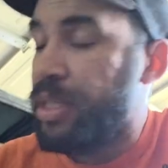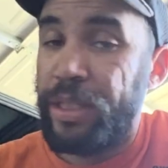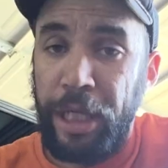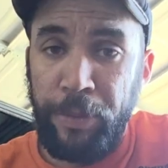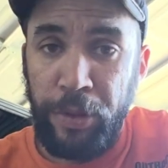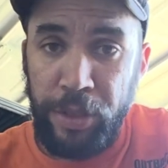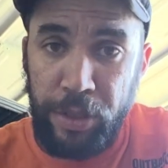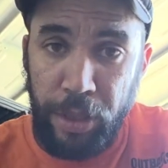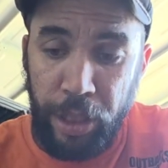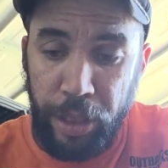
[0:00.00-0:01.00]
Seeing as I am going
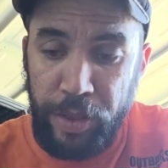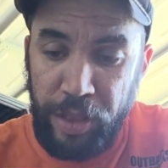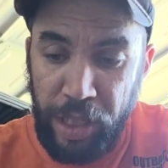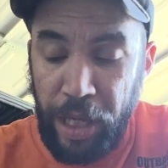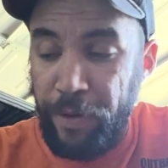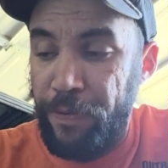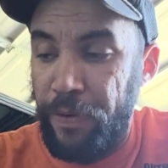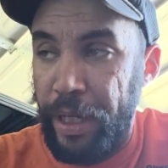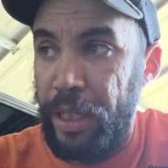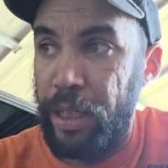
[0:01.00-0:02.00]
to ZF,
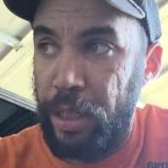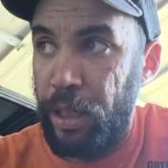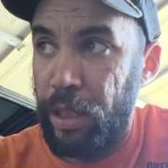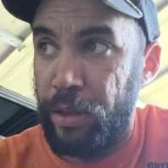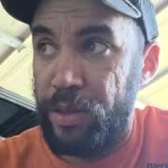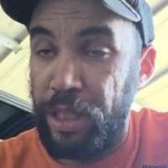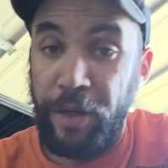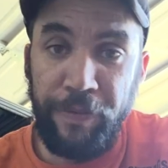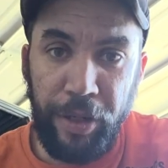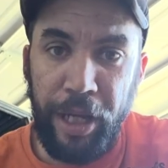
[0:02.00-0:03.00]
I need a
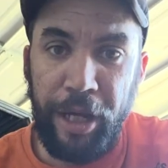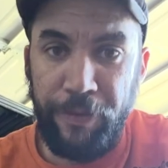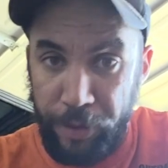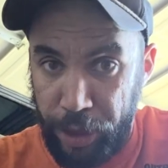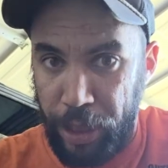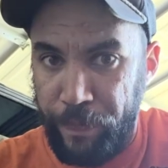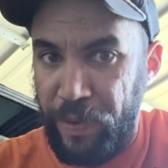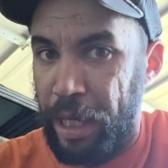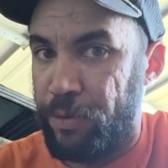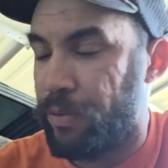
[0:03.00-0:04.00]
ZF front half, which I
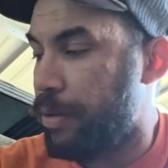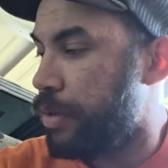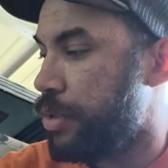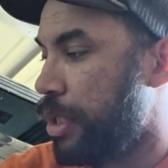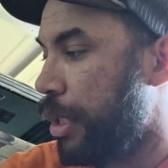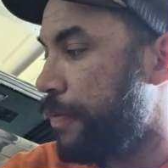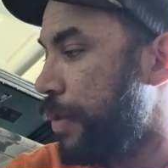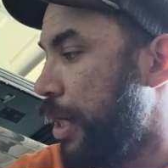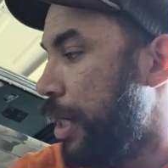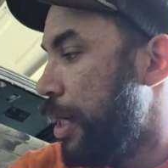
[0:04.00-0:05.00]
have over there with the
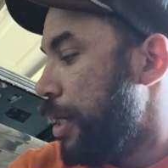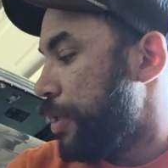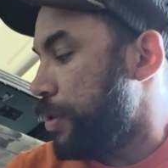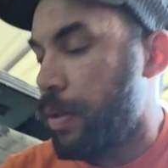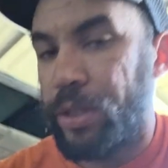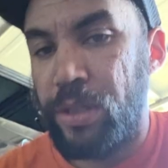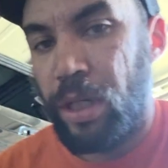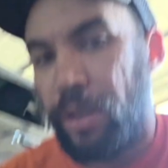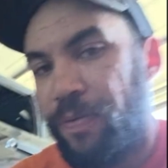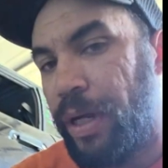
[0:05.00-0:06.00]
ZF. So I
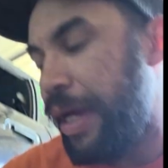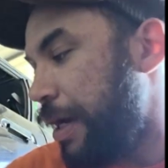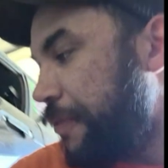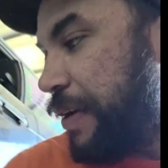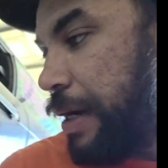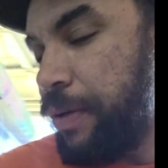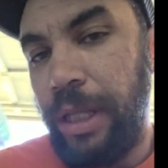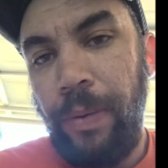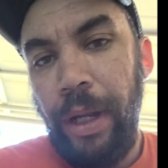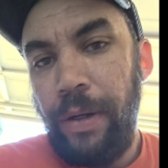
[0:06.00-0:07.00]
just took the front half
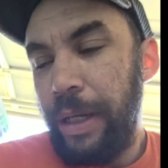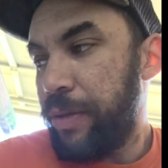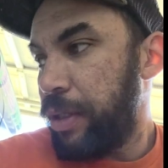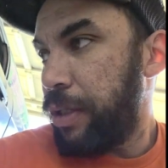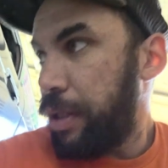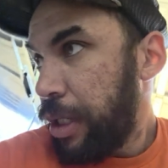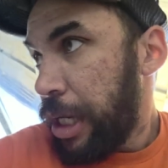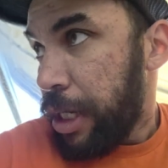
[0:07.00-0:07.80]
out, that way I don't have to